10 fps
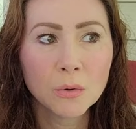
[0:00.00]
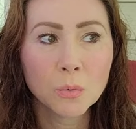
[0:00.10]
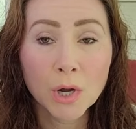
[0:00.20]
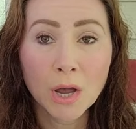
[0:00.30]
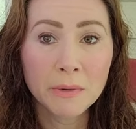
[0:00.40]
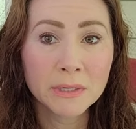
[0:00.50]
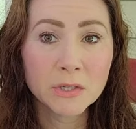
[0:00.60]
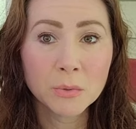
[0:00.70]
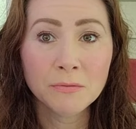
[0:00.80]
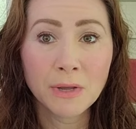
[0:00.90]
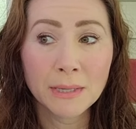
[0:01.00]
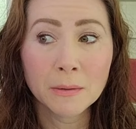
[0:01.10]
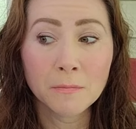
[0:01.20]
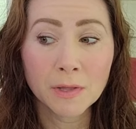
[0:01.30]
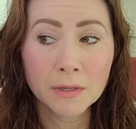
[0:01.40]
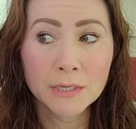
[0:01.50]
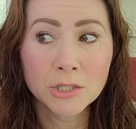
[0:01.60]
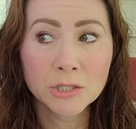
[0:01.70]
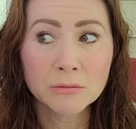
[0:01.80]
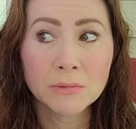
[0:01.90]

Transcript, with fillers: were coming to invade the village.